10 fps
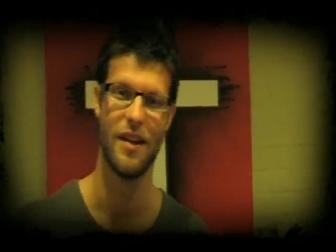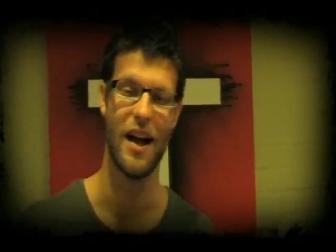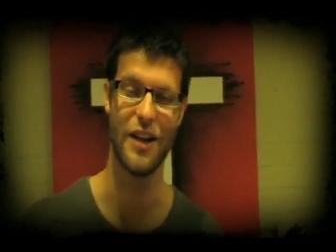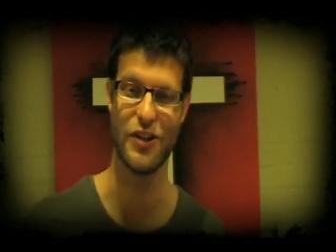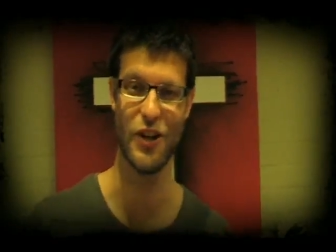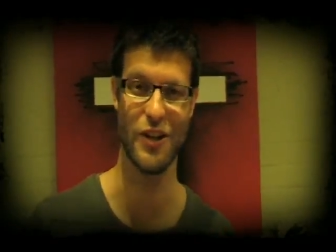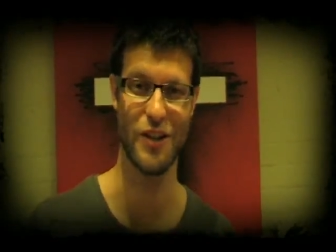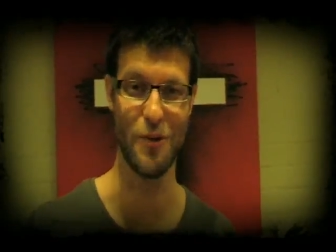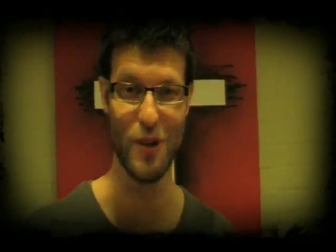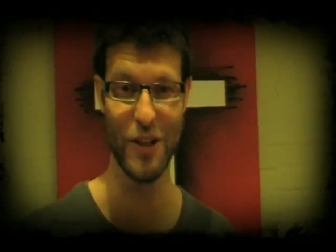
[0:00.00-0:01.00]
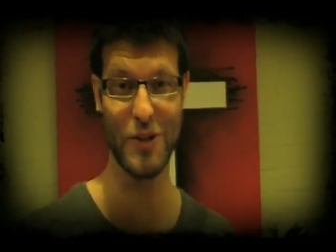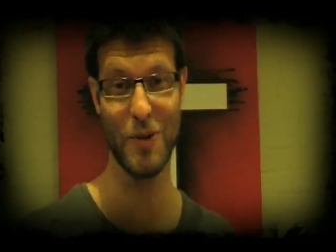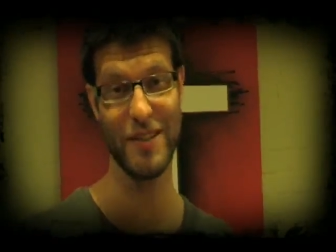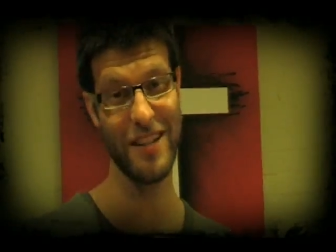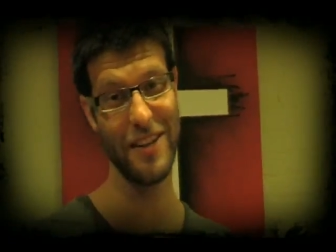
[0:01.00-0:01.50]
Hey church, I really just
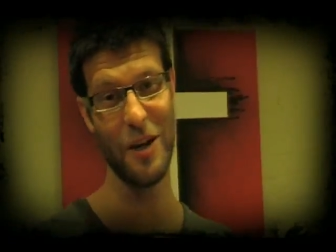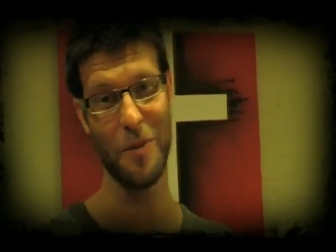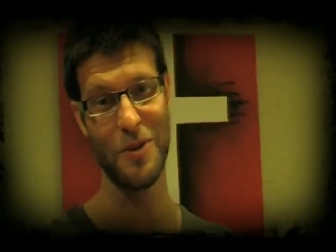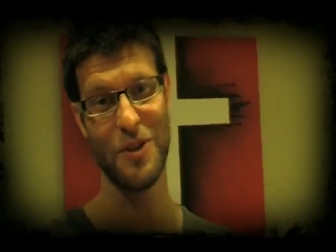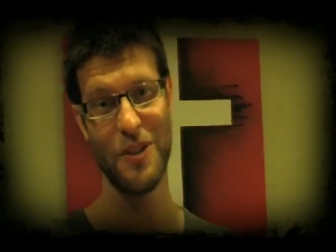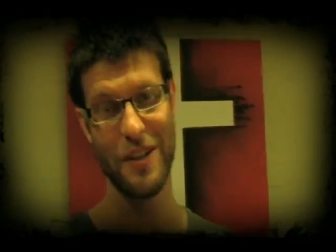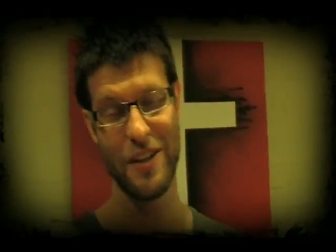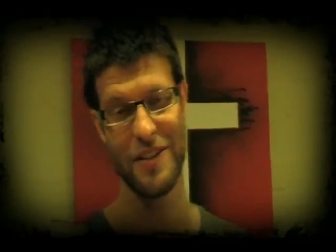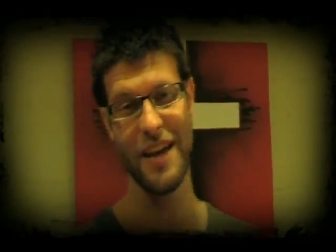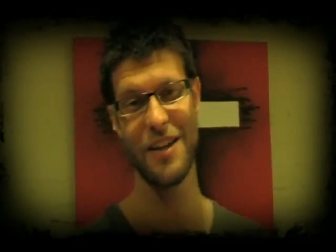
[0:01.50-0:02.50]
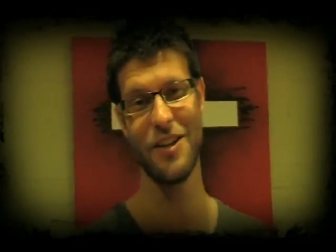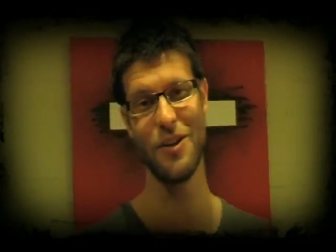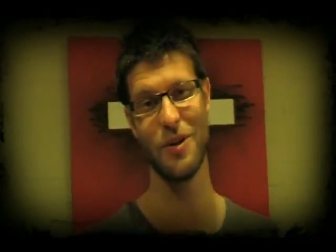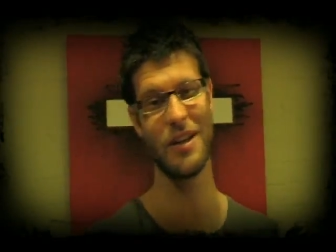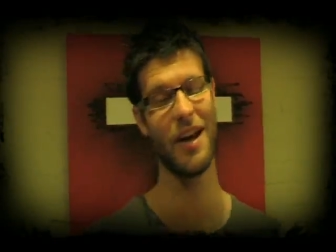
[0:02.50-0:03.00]
want to take the opportunity to thank
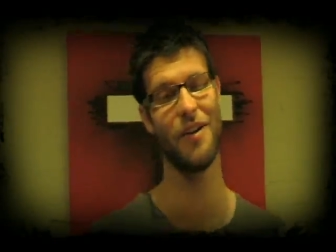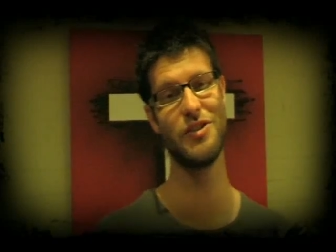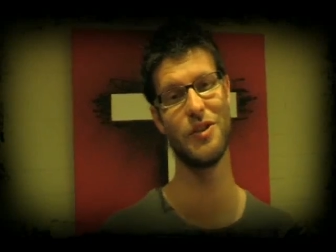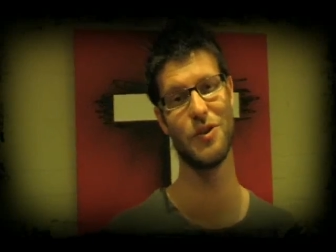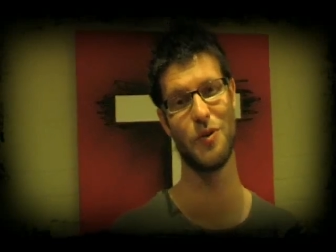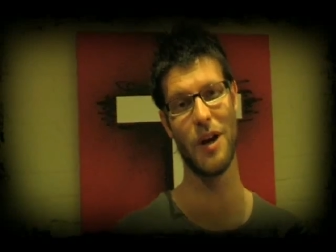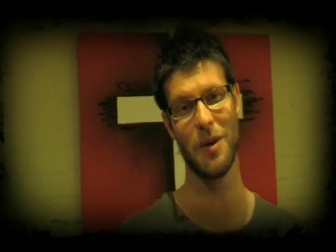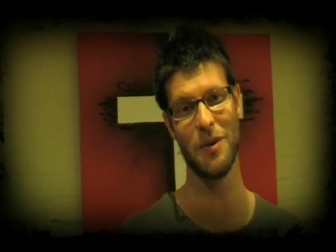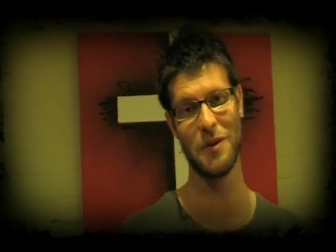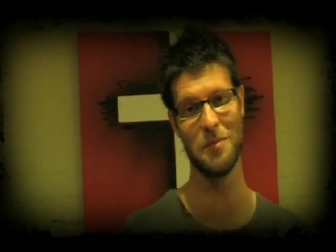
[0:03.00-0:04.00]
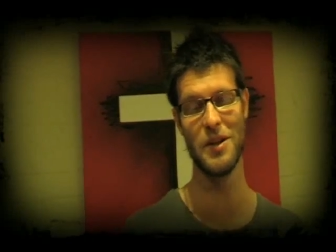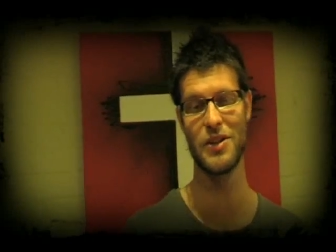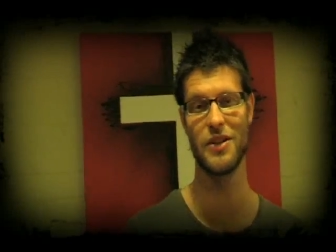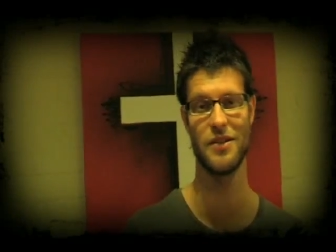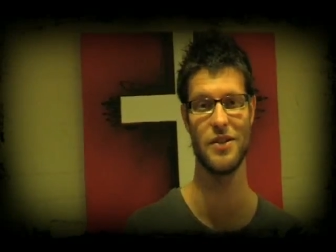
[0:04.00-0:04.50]
you, to encourage you in the realm of your
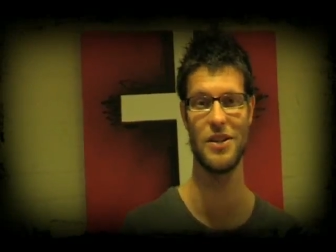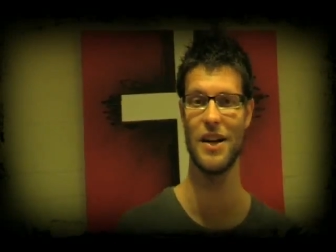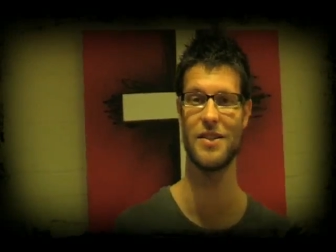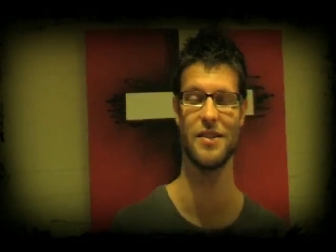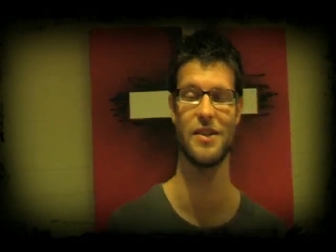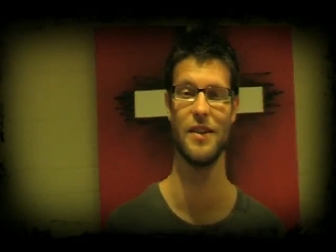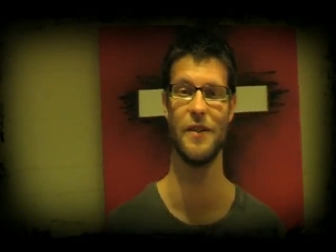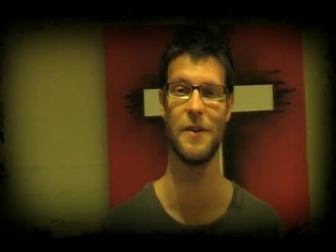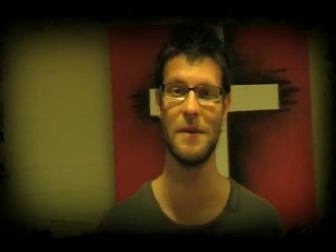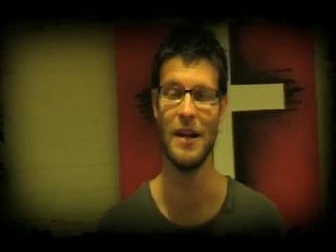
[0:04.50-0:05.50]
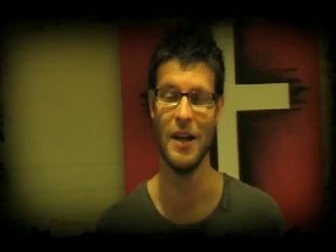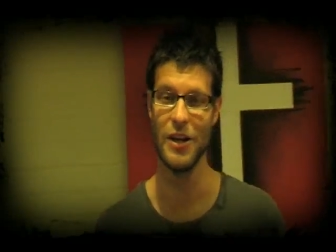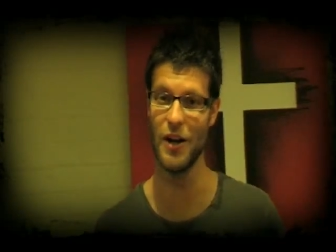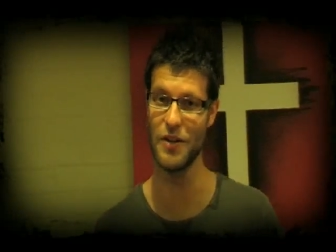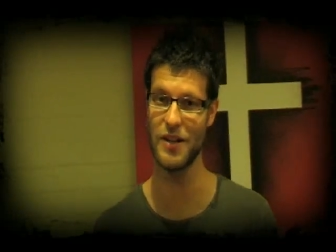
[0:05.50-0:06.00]
missions and justice giving.
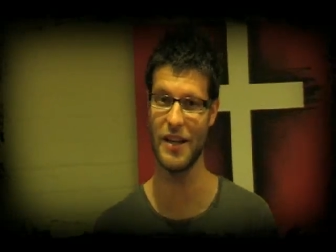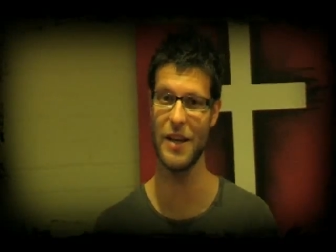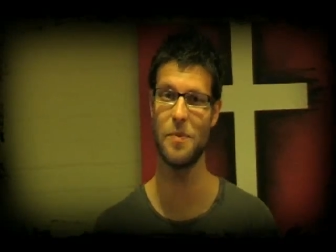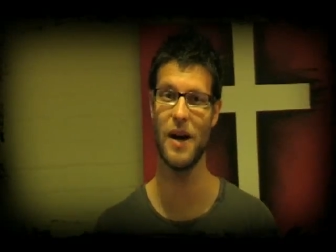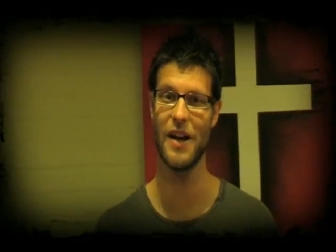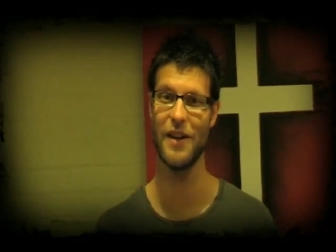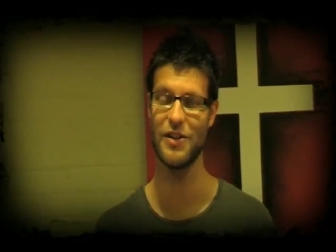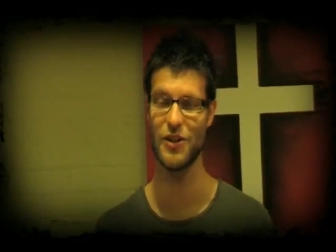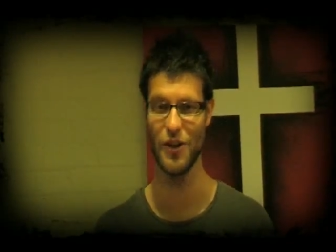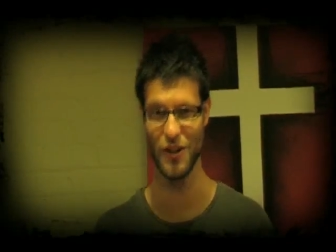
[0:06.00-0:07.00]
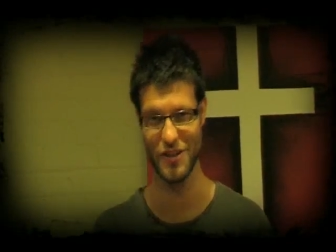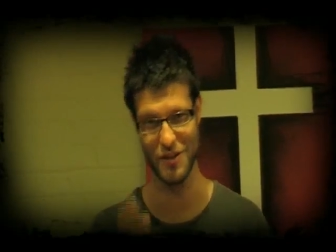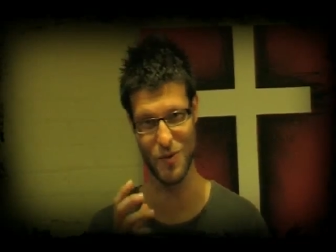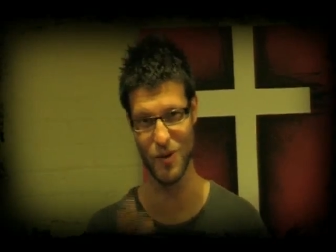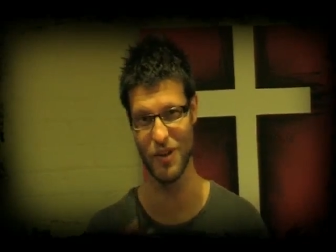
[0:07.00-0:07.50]
You know, it's a key part of our church,
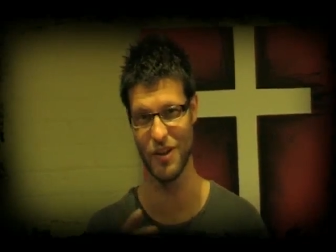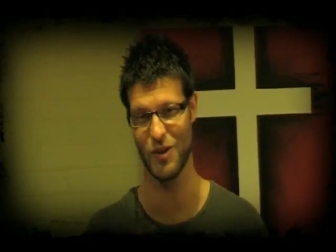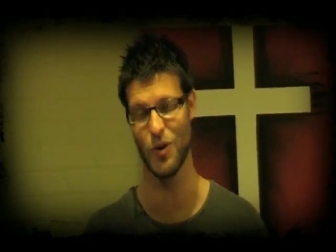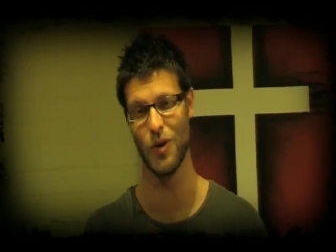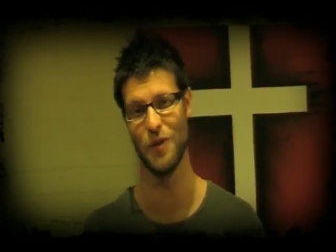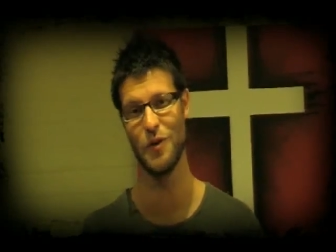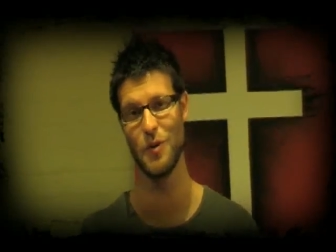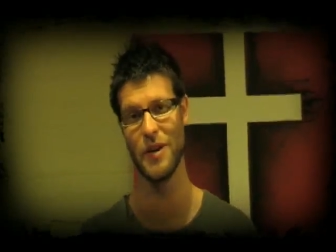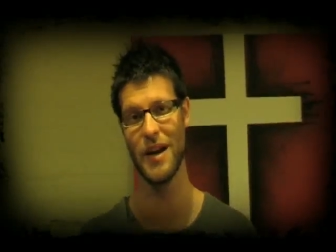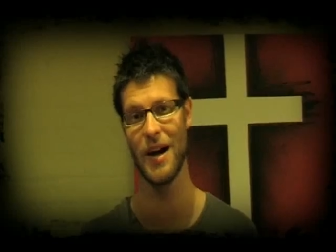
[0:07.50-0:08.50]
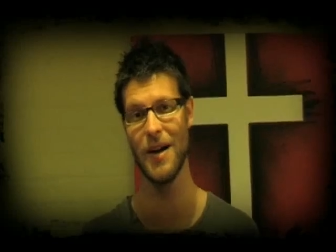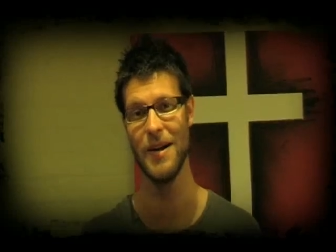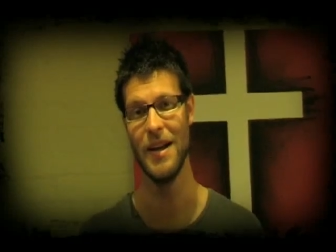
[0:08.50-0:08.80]
it's really the core of who we are.